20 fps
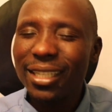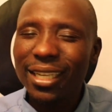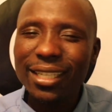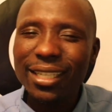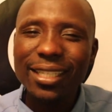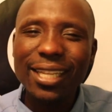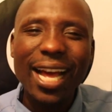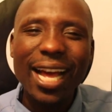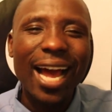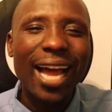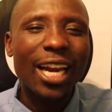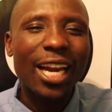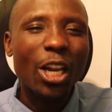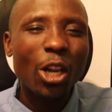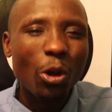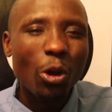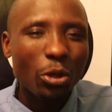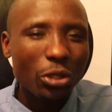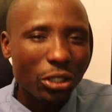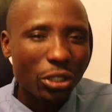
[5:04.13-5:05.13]
just a
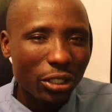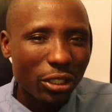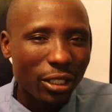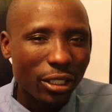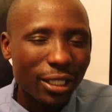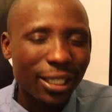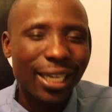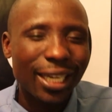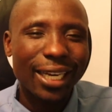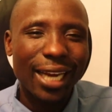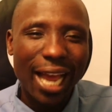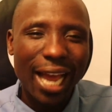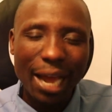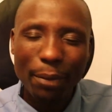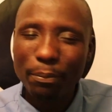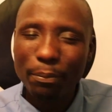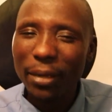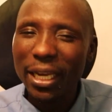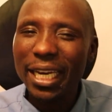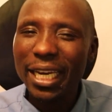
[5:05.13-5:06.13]
lot that
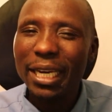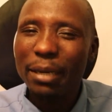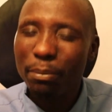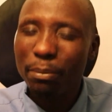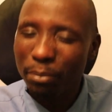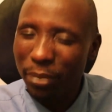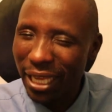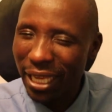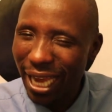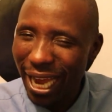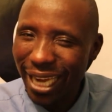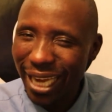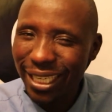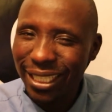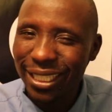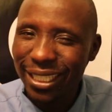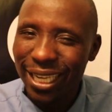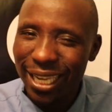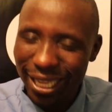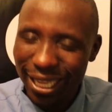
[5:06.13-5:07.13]
happen
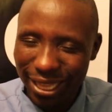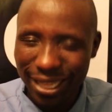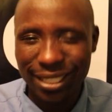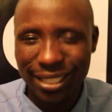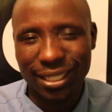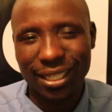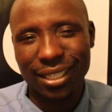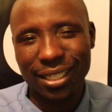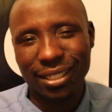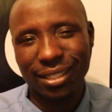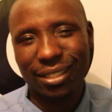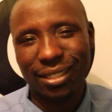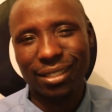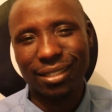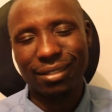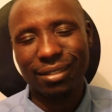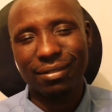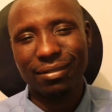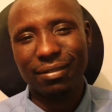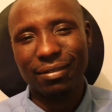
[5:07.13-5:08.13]
behind the
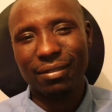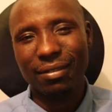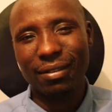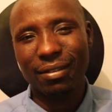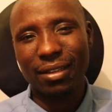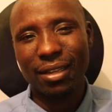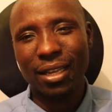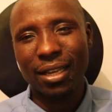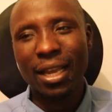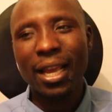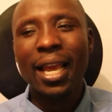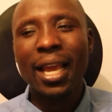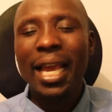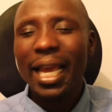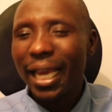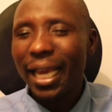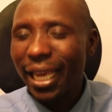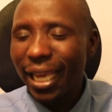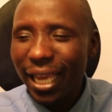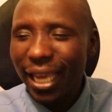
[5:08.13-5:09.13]
scenes.
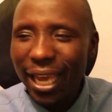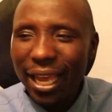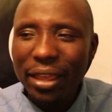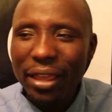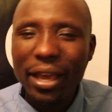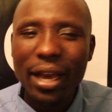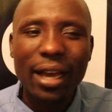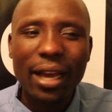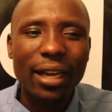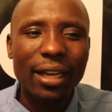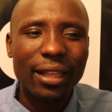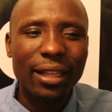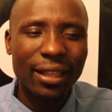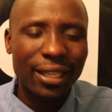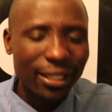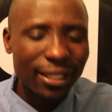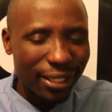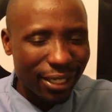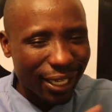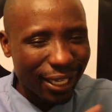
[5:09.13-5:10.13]
Kenya,
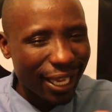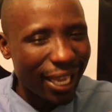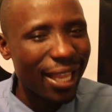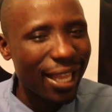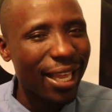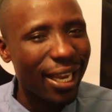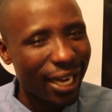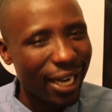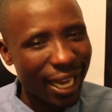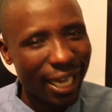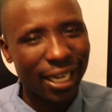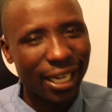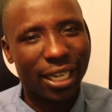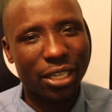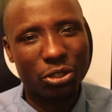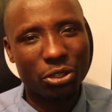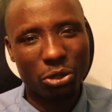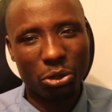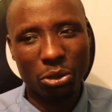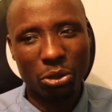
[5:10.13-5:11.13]
this Kenyan
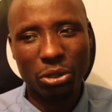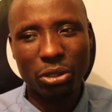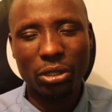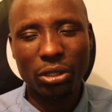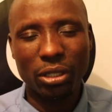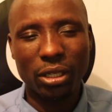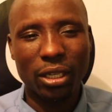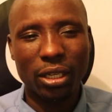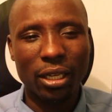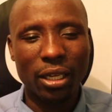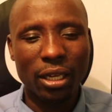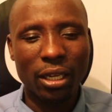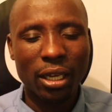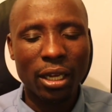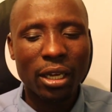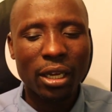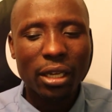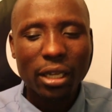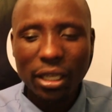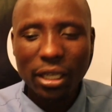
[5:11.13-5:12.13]
election
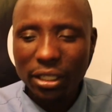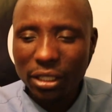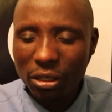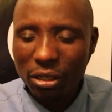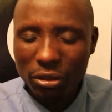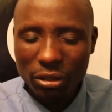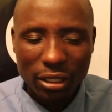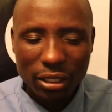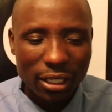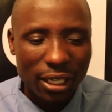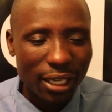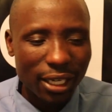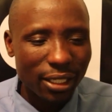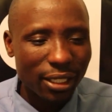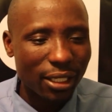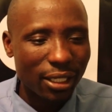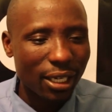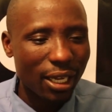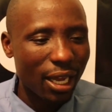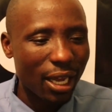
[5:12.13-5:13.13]
is not
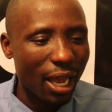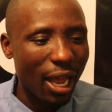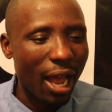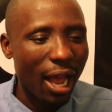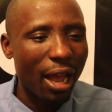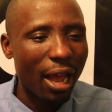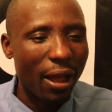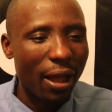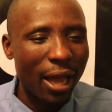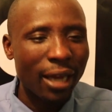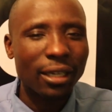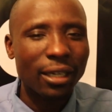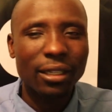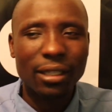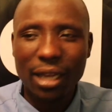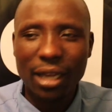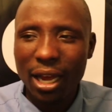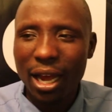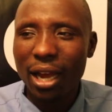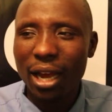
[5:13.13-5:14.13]
just
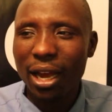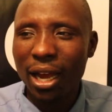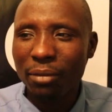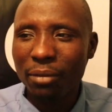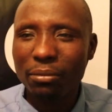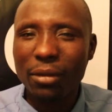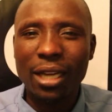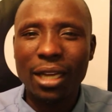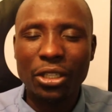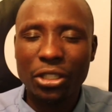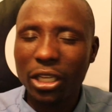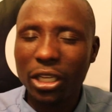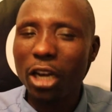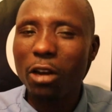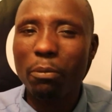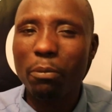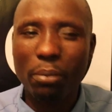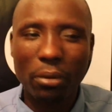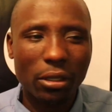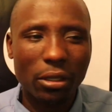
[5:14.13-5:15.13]
an, a, a
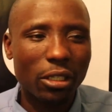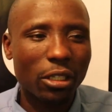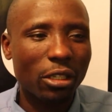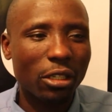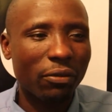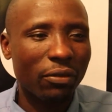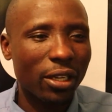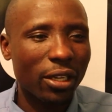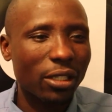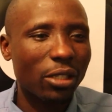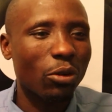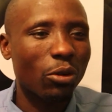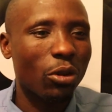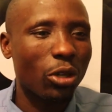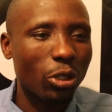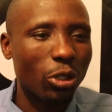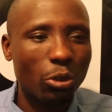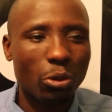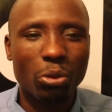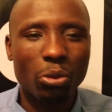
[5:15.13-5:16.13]
shallow process of just
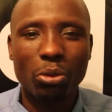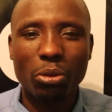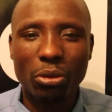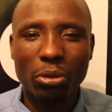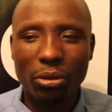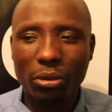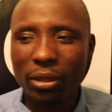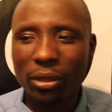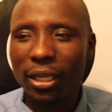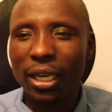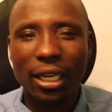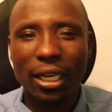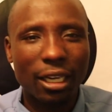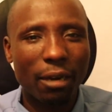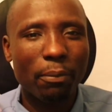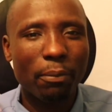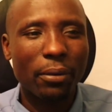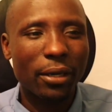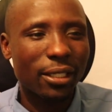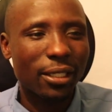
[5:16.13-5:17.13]
going to get
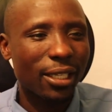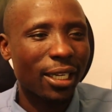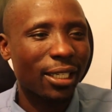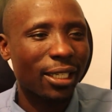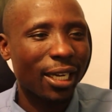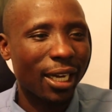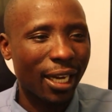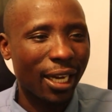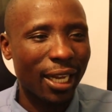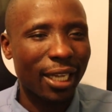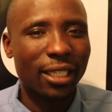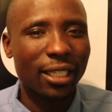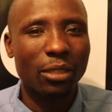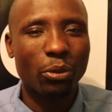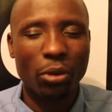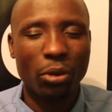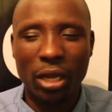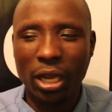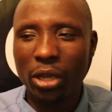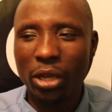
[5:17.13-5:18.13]
a president elect
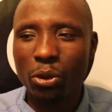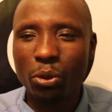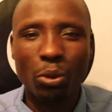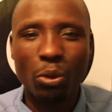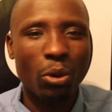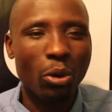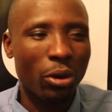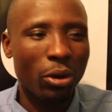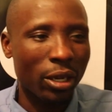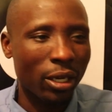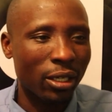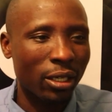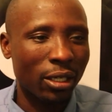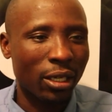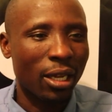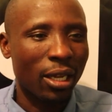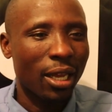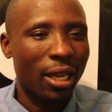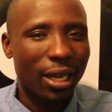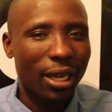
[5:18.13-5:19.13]
where you go
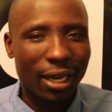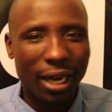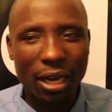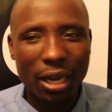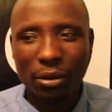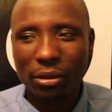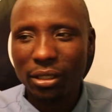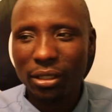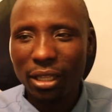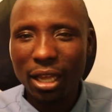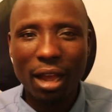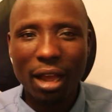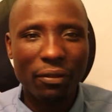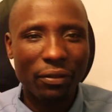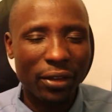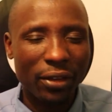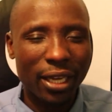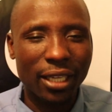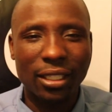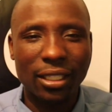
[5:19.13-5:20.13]
and run your
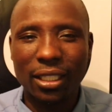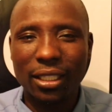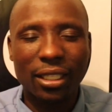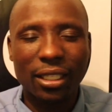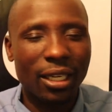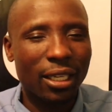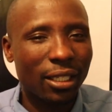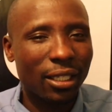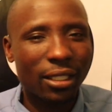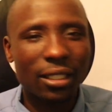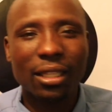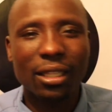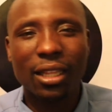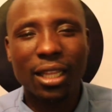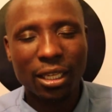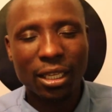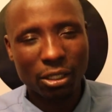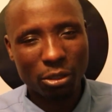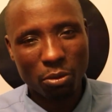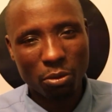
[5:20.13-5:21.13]
stuff, get it, and
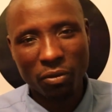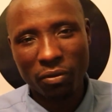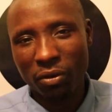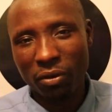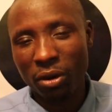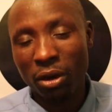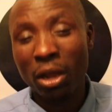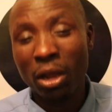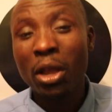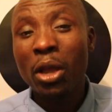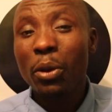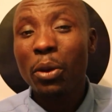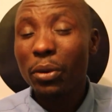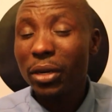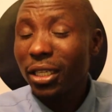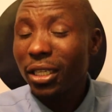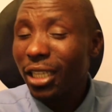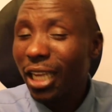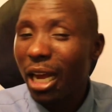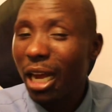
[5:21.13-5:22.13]
things move on.
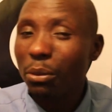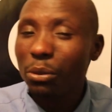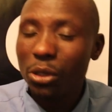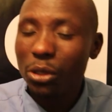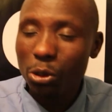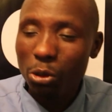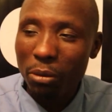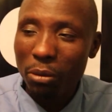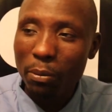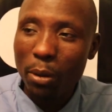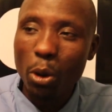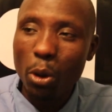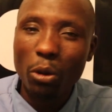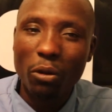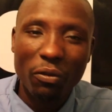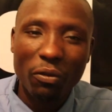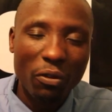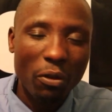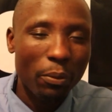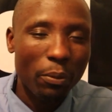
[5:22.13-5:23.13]
When it comes to
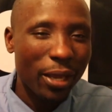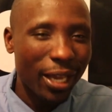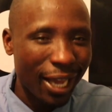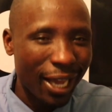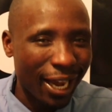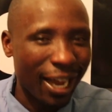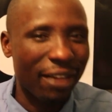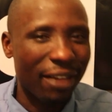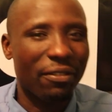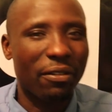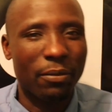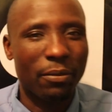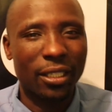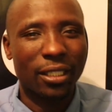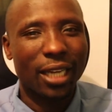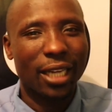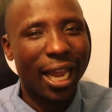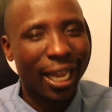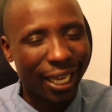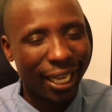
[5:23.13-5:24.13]
about forming a
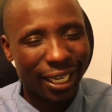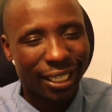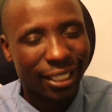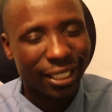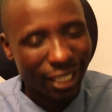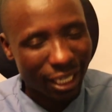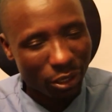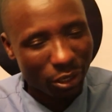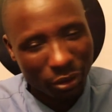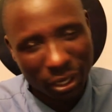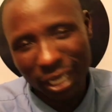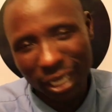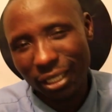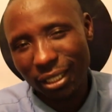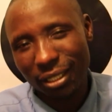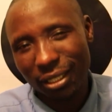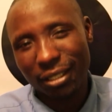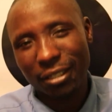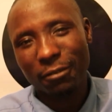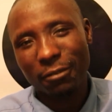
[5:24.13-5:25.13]
government, I can tell you
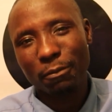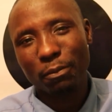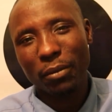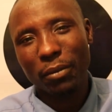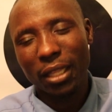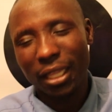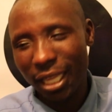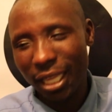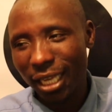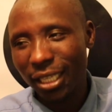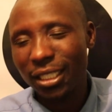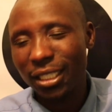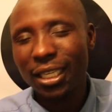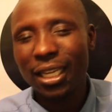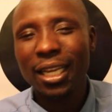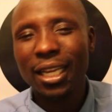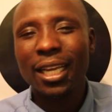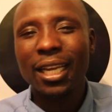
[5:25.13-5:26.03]
guys that